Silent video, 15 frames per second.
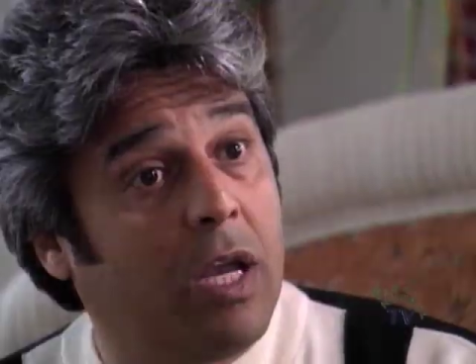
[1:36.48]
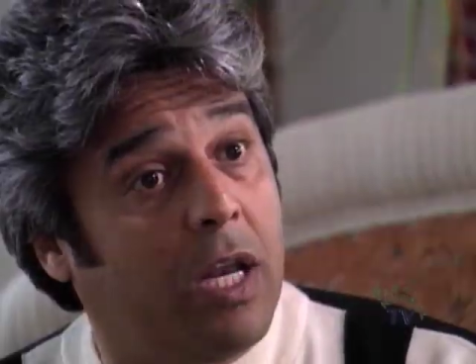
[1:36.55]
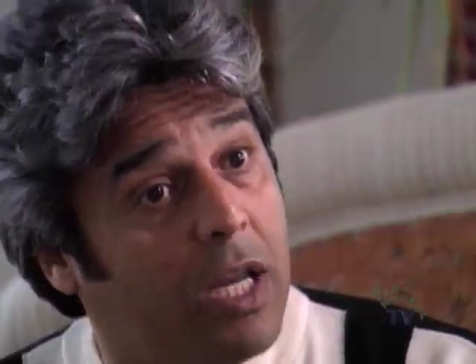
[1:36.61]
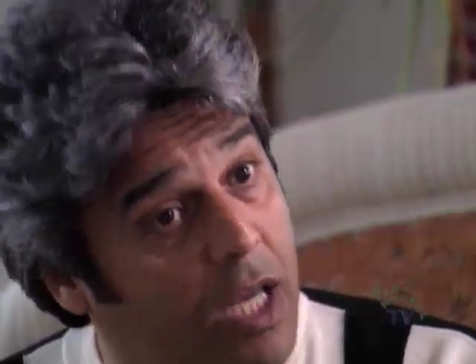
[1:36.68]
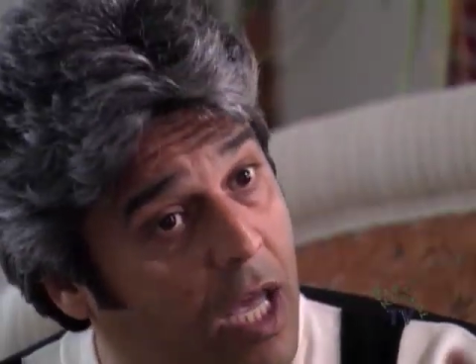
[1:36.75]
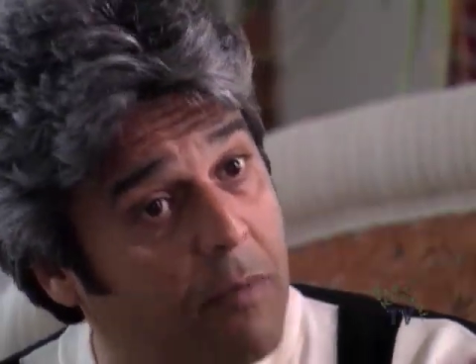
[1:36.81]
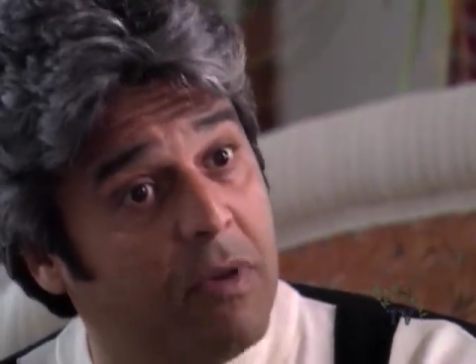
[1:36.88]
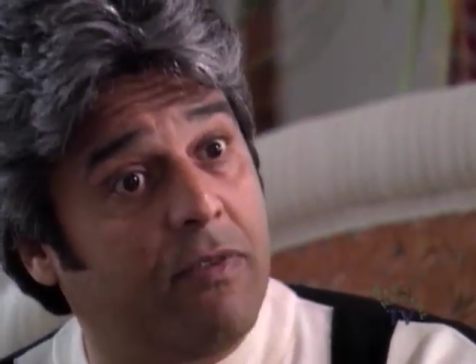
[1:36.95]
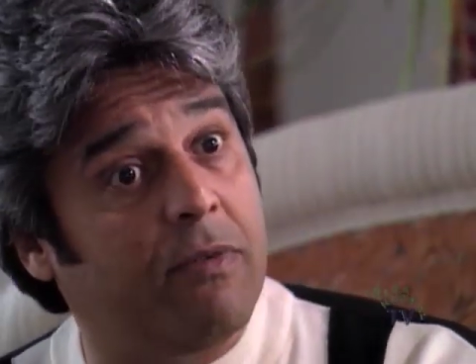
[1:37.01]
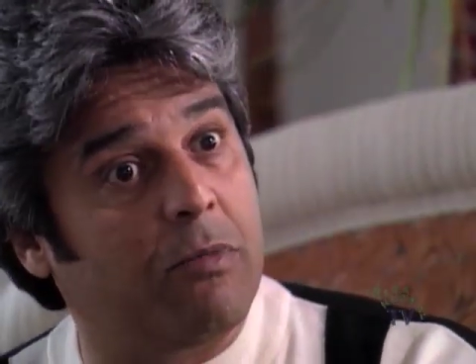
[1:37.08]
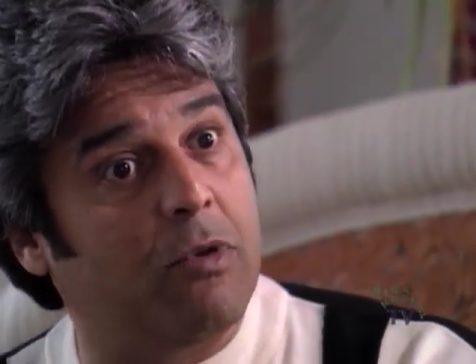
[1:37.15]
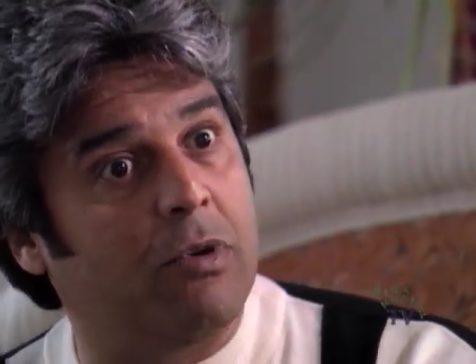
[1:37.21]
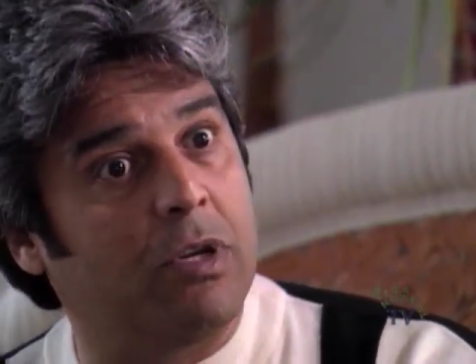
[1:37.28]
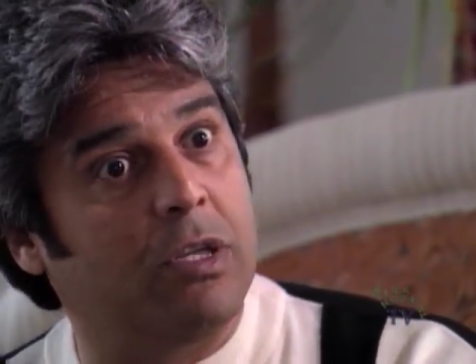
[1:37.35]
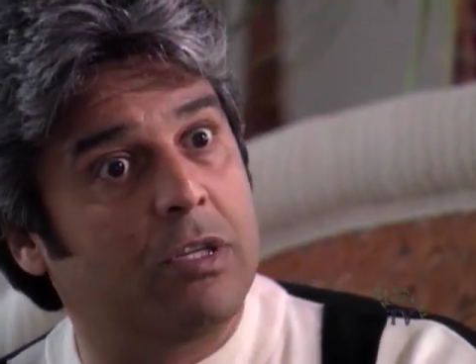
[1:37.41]
And he kept me
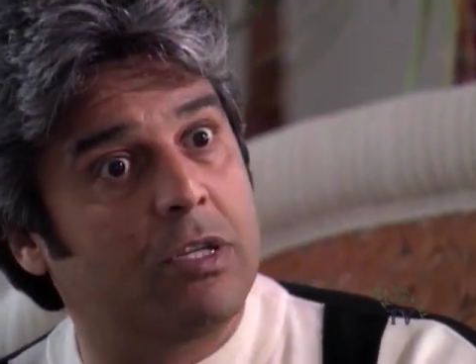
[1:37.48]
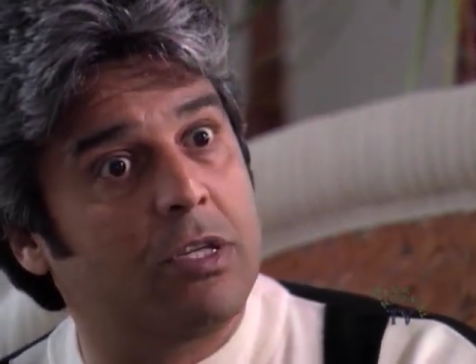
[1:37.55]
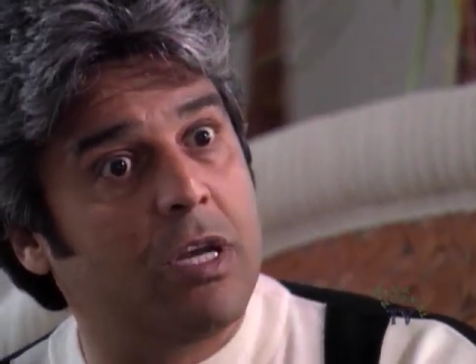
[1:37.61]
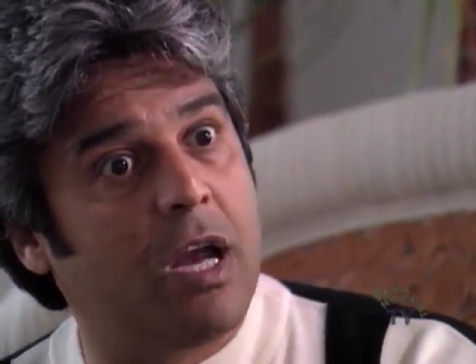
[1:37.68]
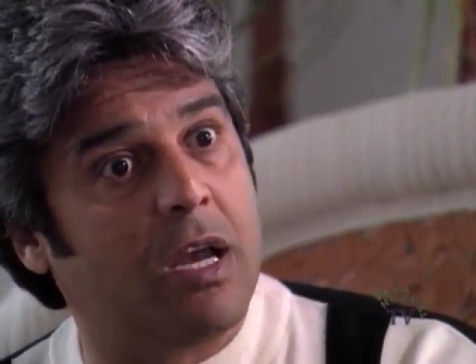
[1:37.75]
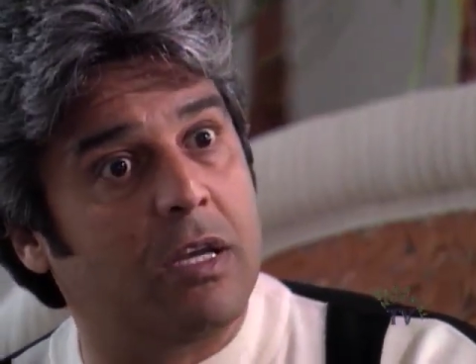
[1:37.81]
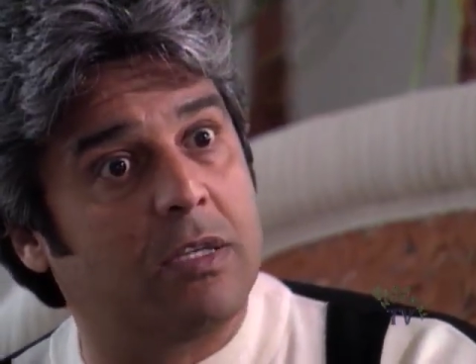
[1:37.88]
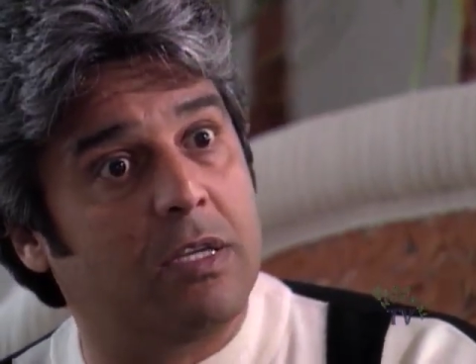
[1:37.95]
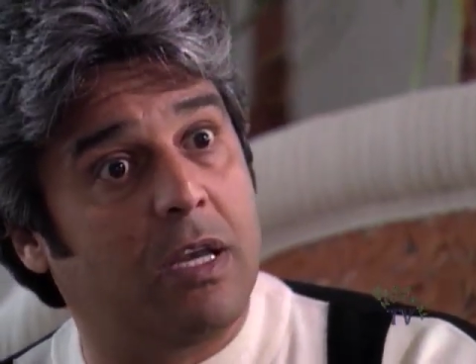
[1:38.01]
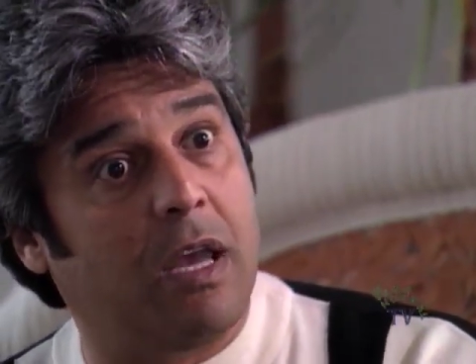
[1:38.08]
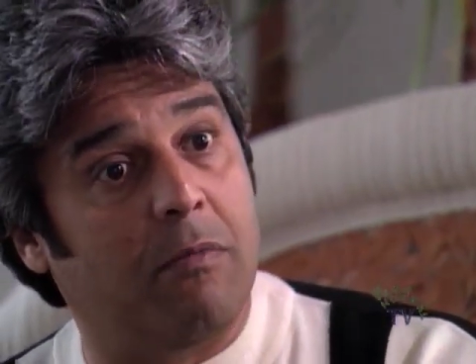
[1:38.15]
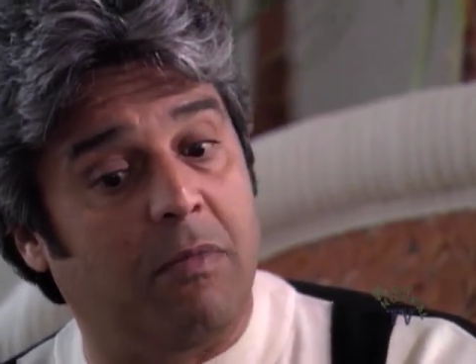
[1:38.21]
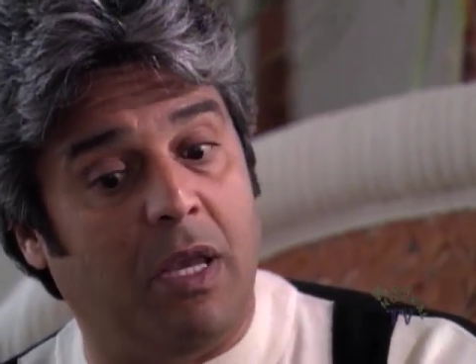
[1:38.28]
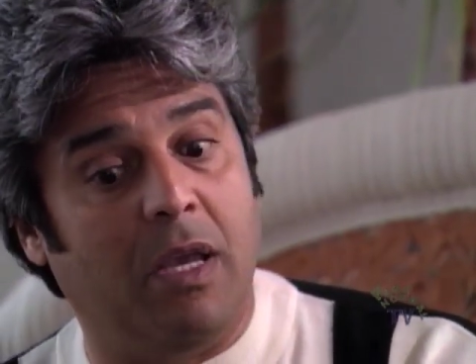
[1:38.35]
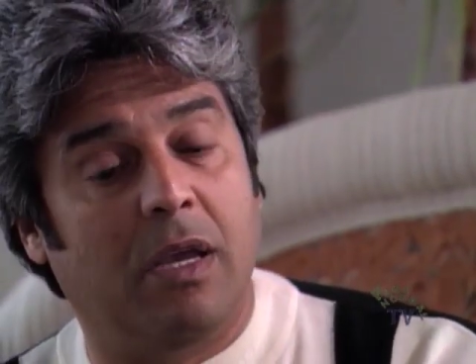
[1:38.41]
from going into shock as he
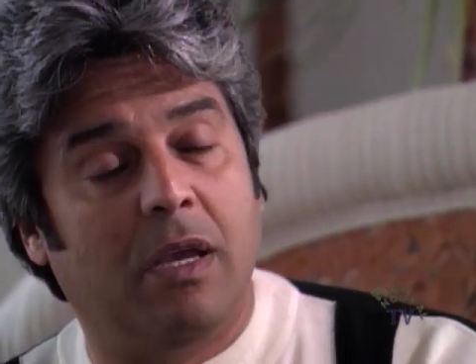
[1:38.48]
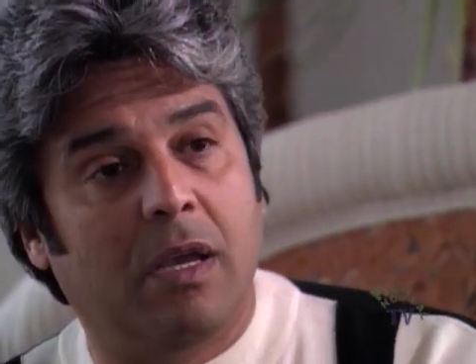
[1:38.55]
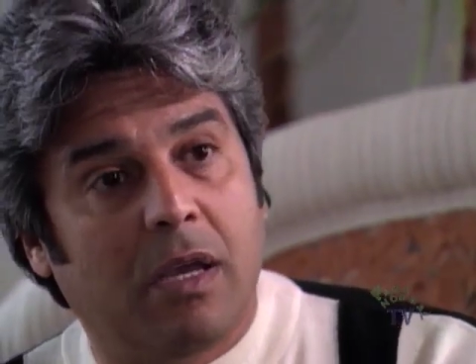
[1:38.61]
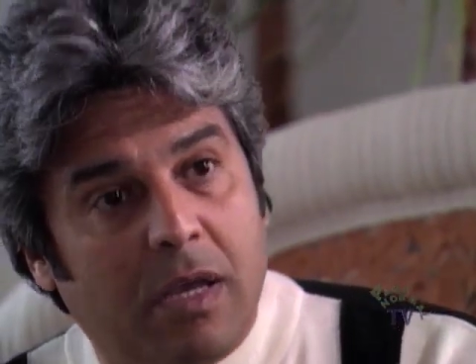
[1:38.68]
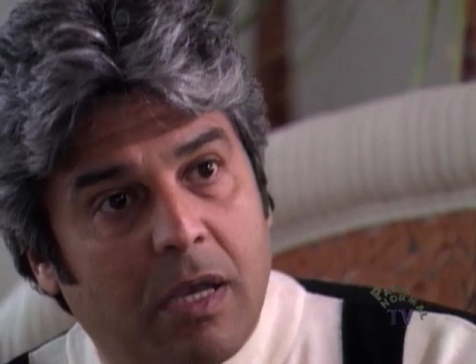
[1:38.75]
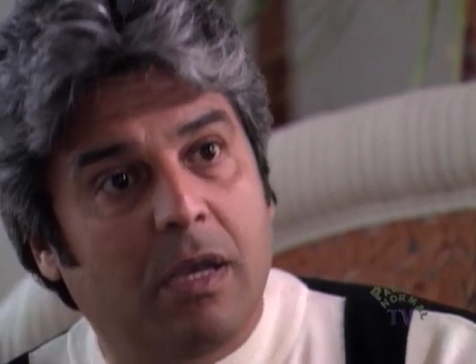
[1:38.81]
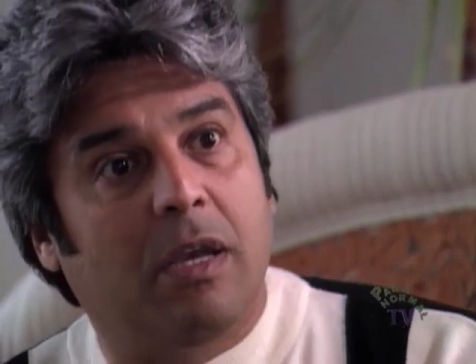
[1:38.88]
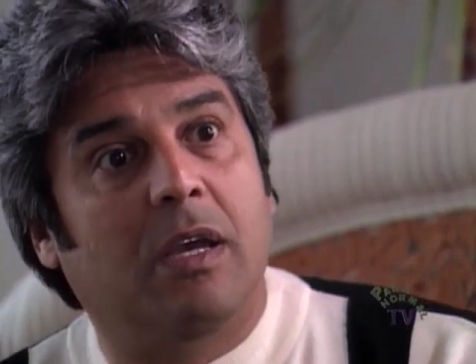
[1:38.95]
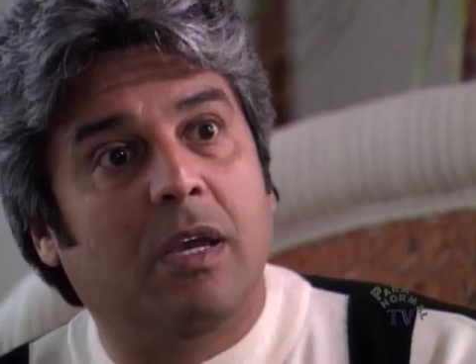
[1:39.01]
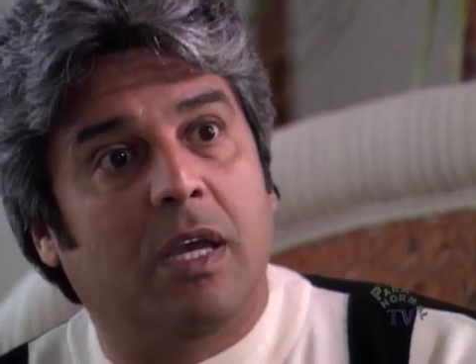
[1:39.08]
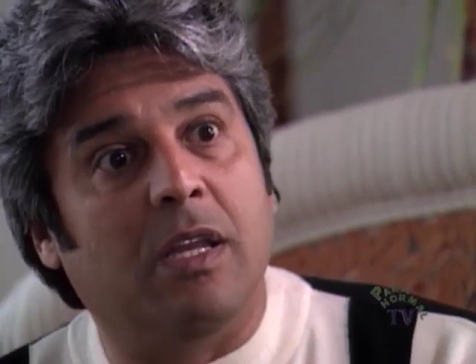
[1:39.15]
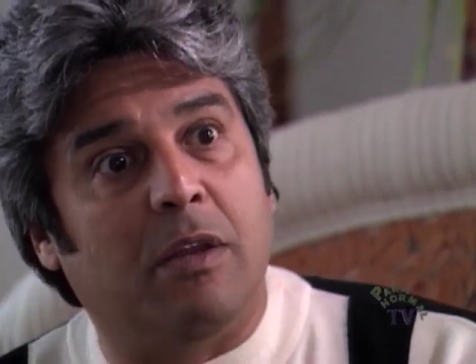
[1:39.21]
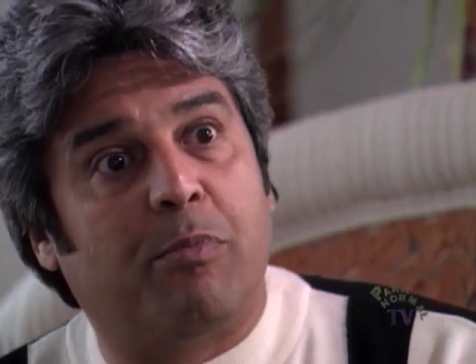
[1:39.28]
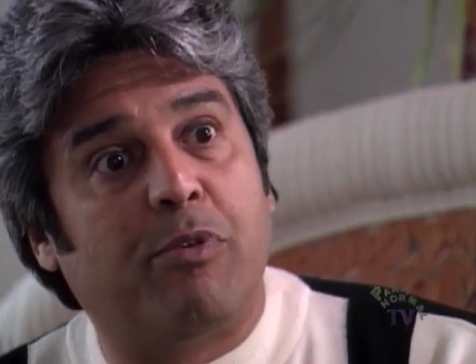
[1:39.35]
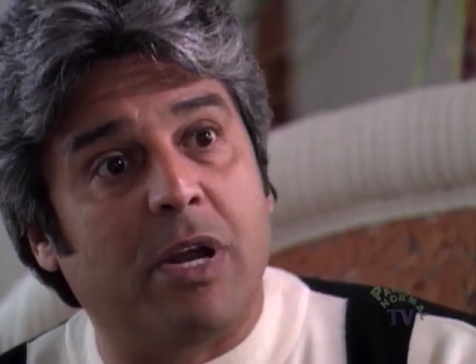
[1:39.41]
kept me
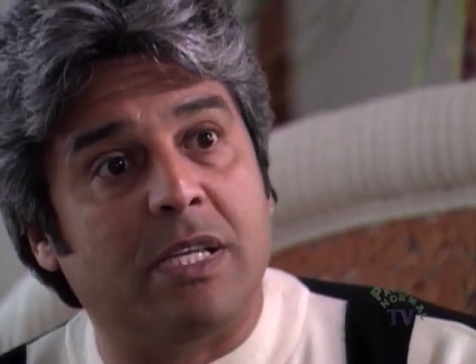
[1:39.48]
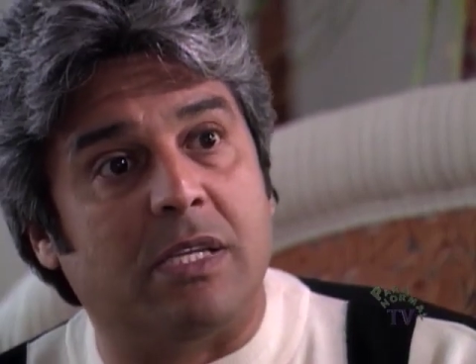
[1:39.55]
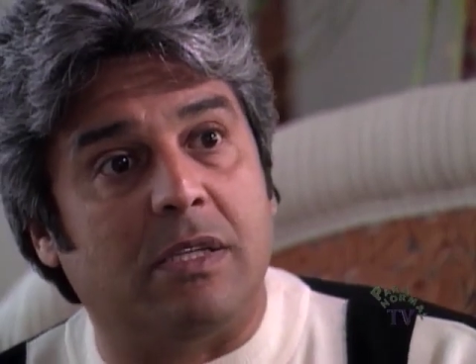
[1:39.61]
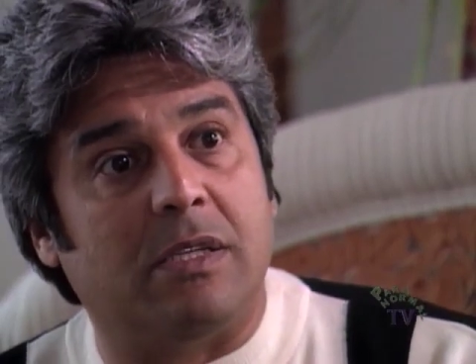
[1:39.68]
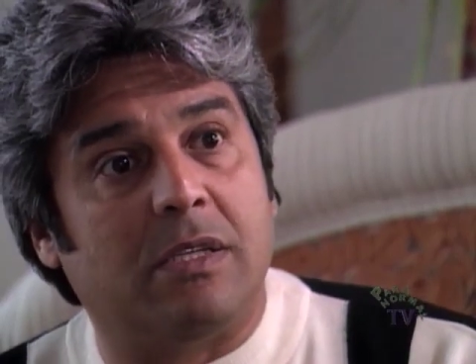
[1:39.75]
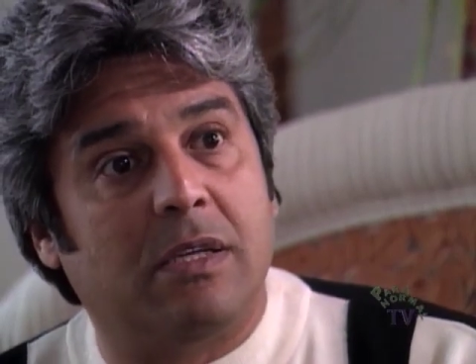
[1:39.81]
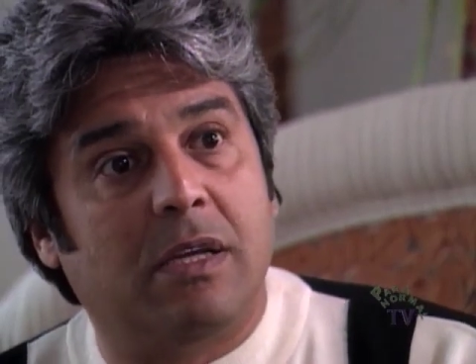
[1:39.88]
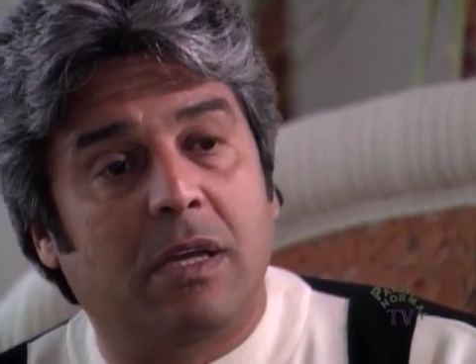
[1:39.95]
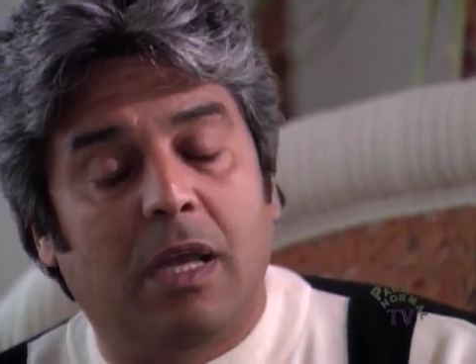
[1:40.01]
in the present.